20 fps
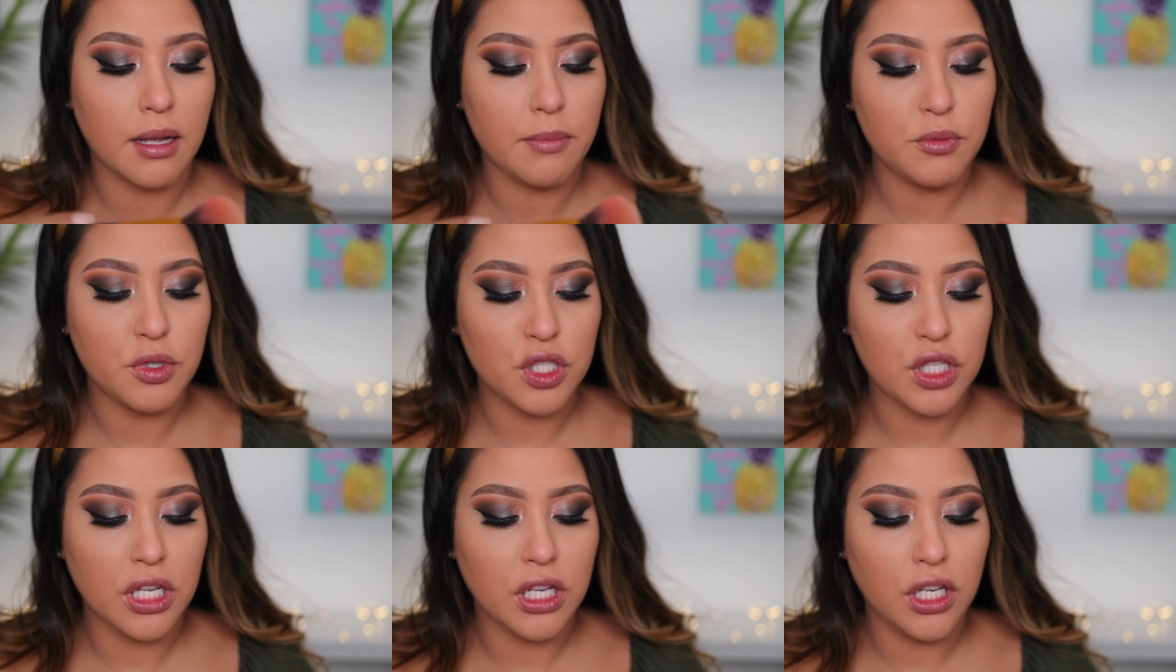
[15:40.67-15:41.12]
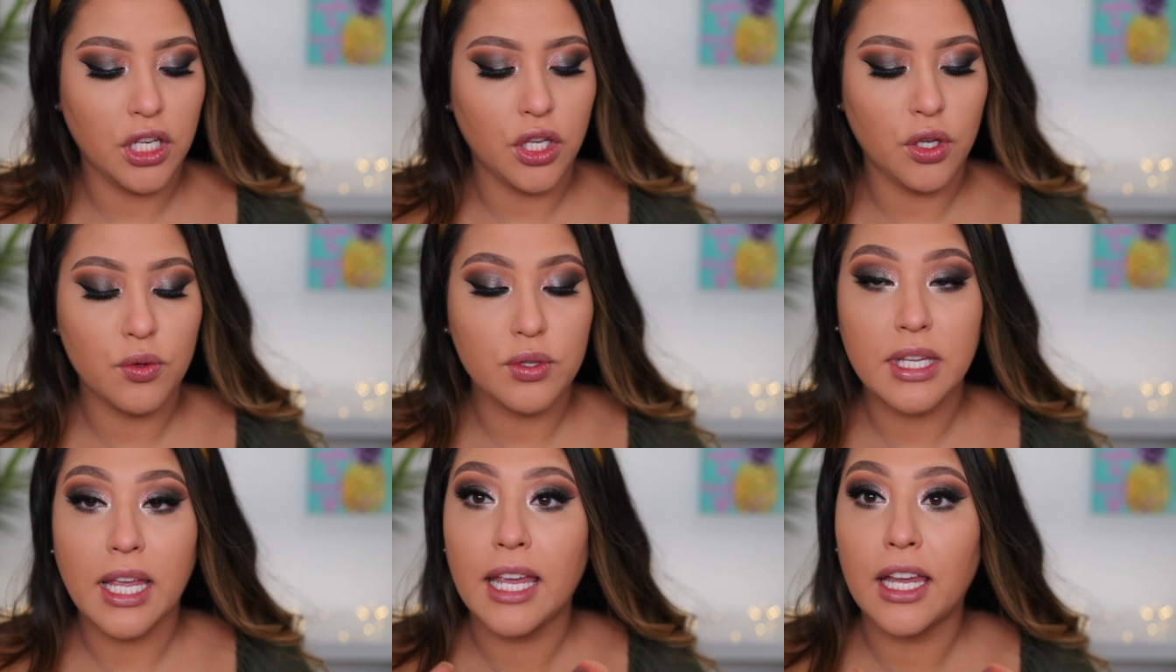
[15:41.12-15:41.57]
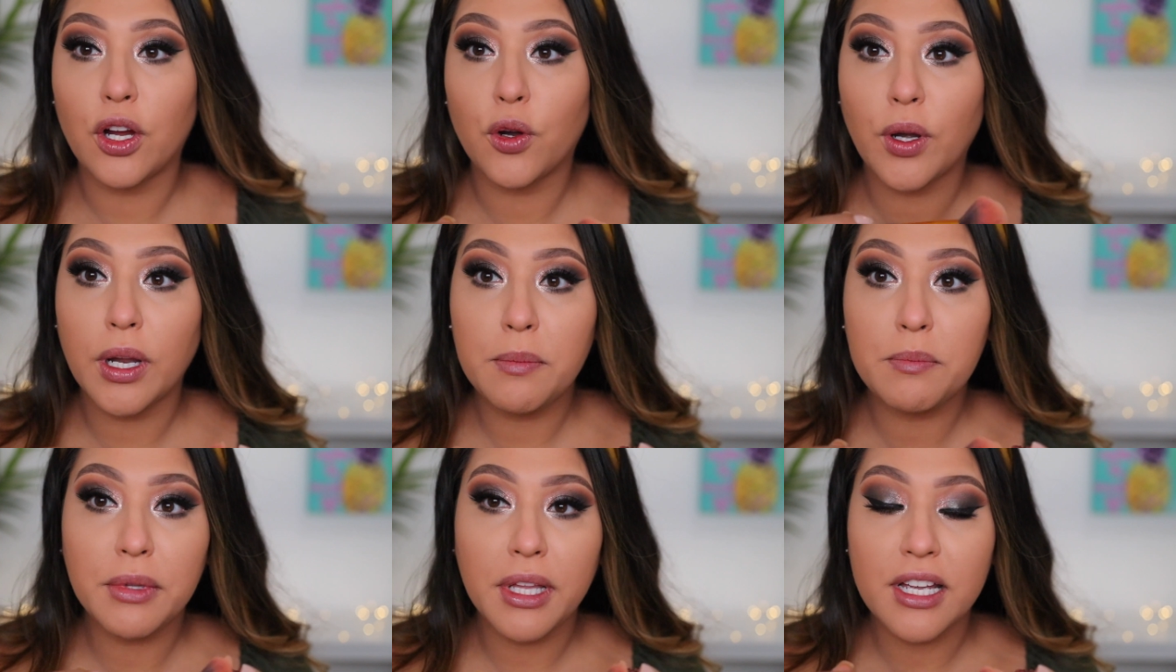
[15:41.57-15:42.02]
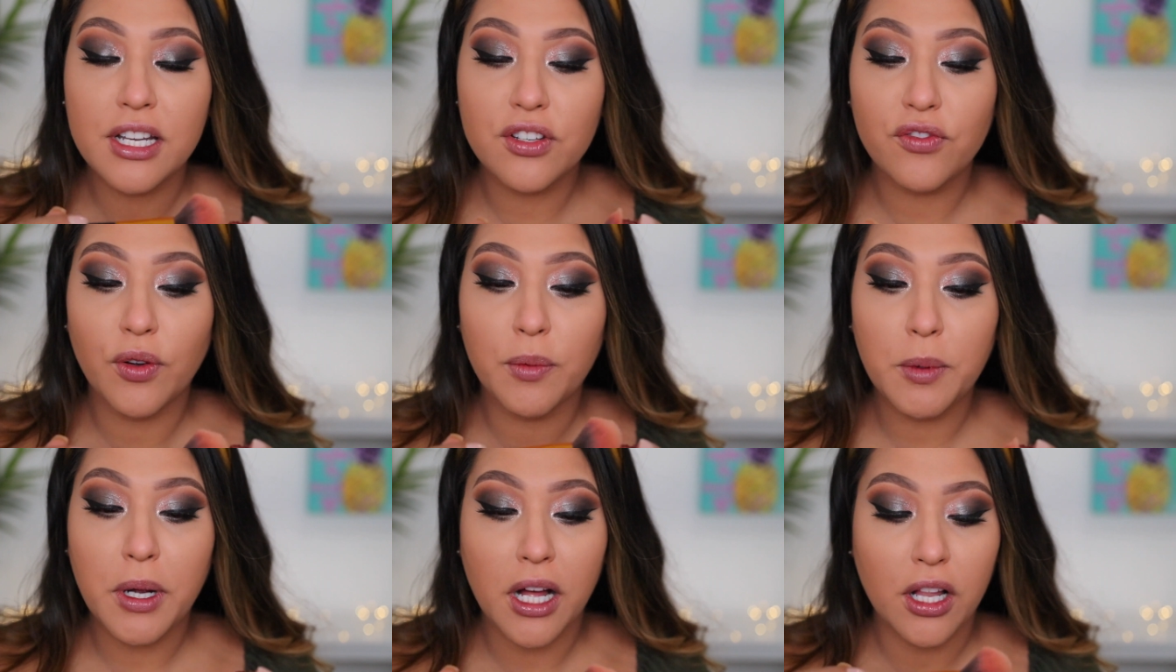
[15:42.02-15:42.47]
I'm just gonna use a cream blush
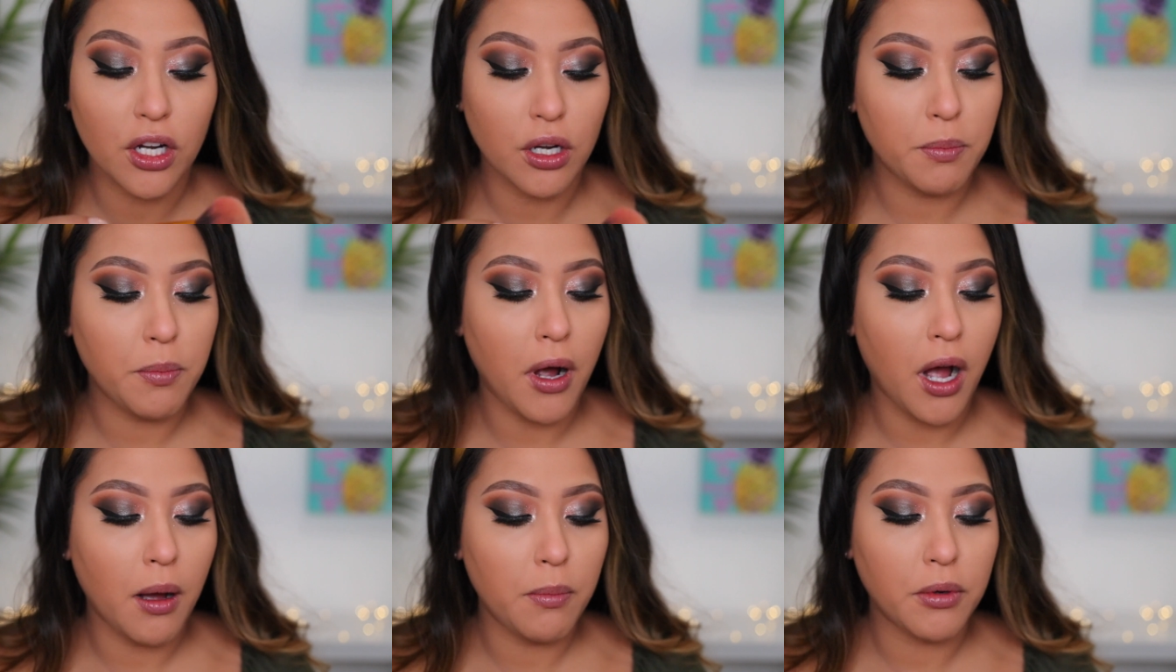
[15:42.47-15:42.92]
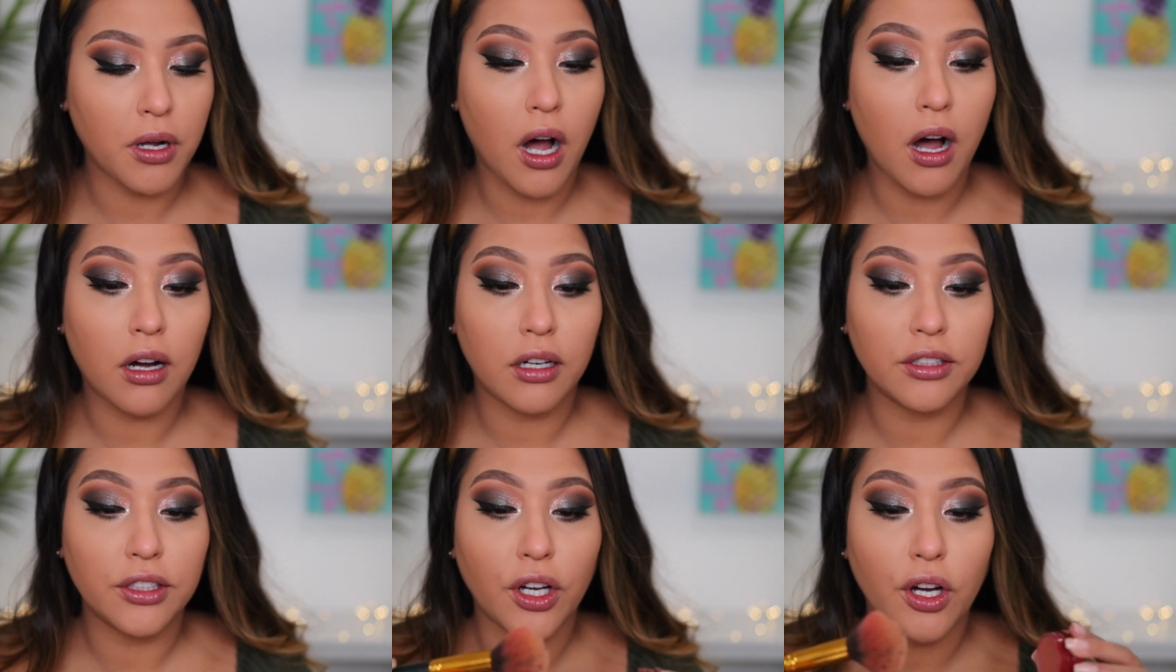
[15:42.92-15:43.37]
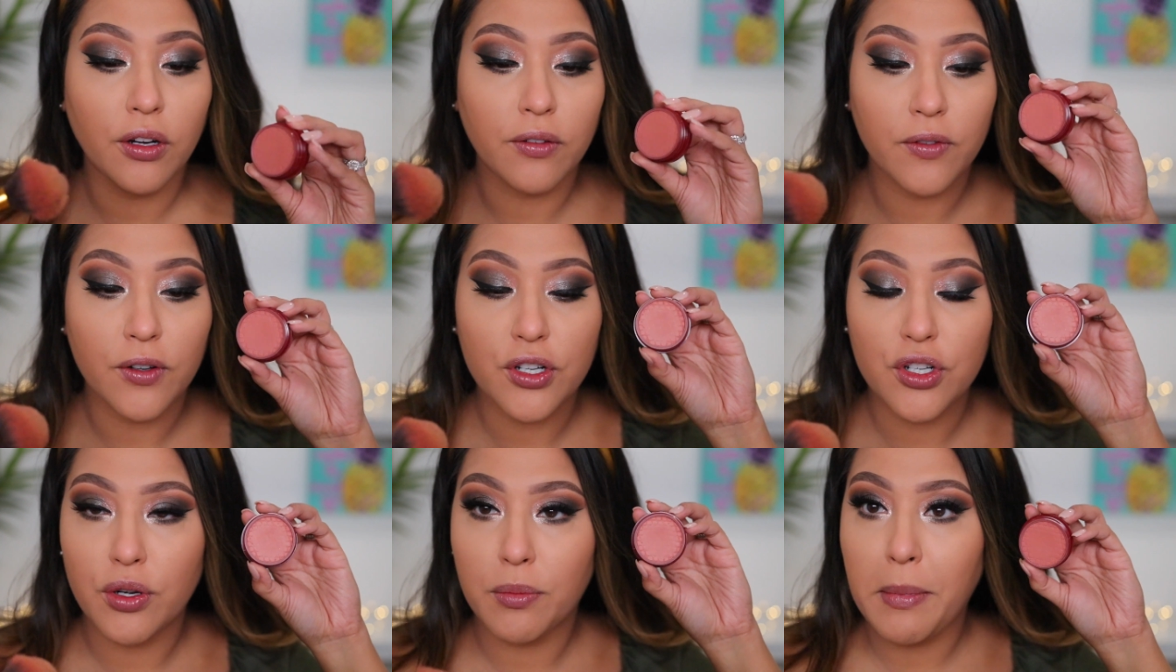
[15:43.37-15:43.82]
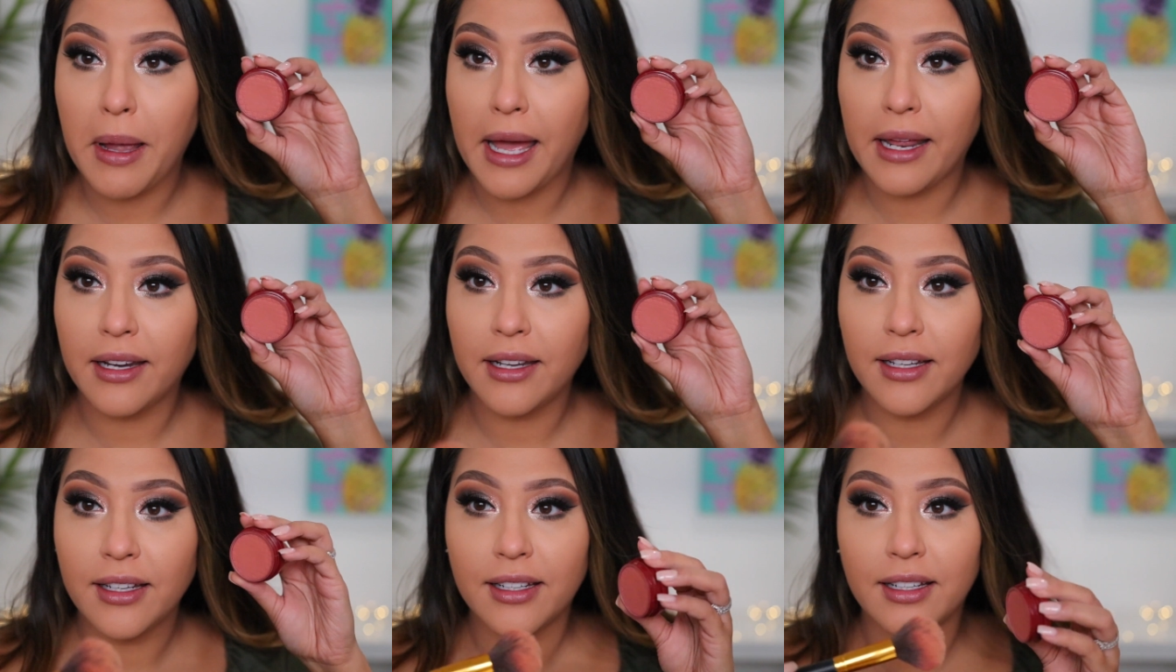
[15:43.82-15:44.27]
from ColourPop called Over
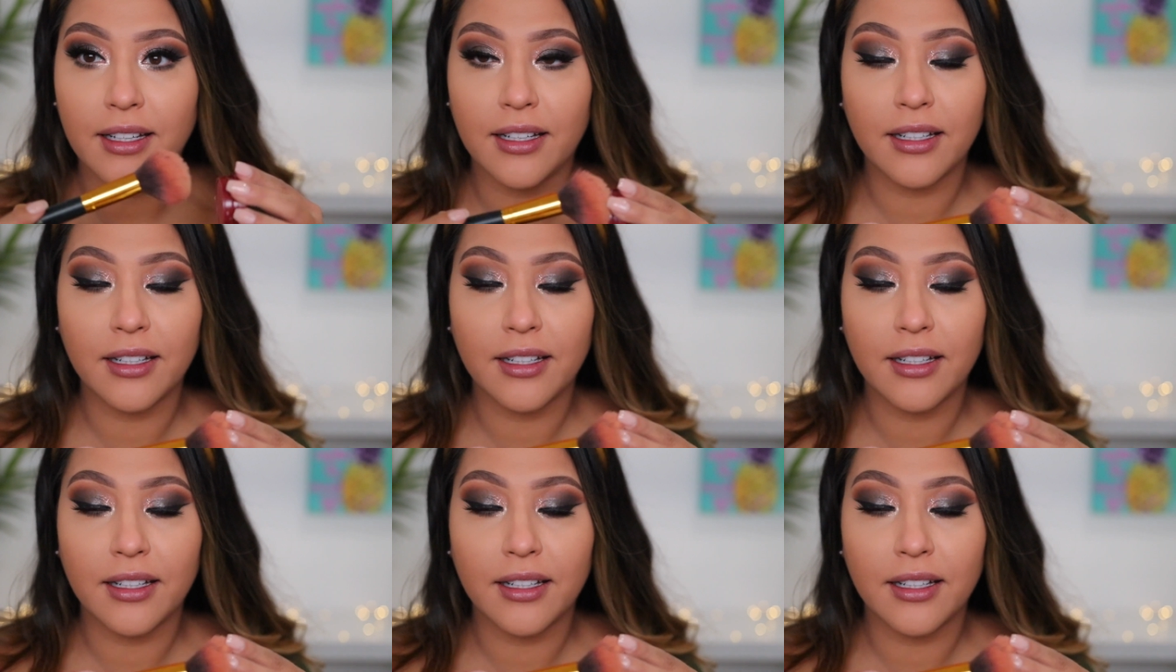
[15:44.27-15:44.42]
Dramatic.